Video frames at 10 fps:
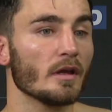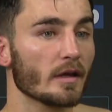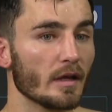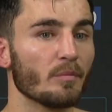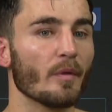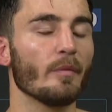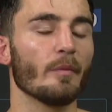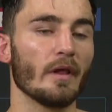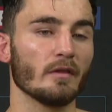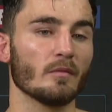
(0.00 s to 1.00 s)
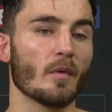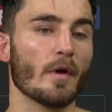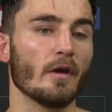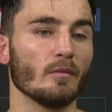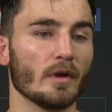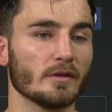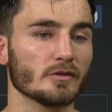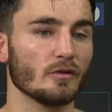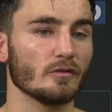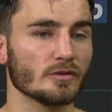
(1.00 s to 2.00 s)
keep building the momentum. Like,
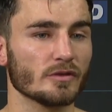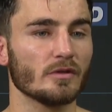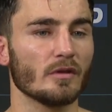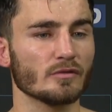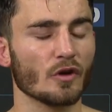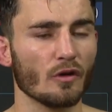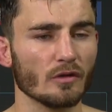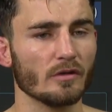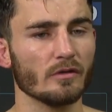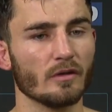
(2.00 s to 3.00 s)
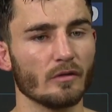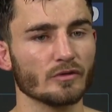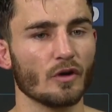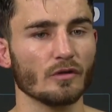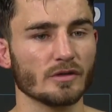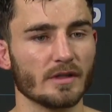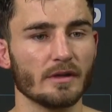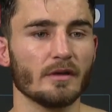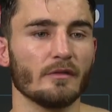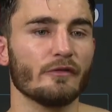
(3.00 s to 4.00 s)
so it was hard to stay
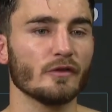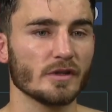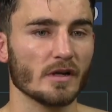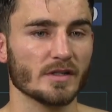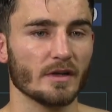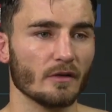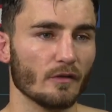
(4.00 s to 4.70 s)
enthusiastic, and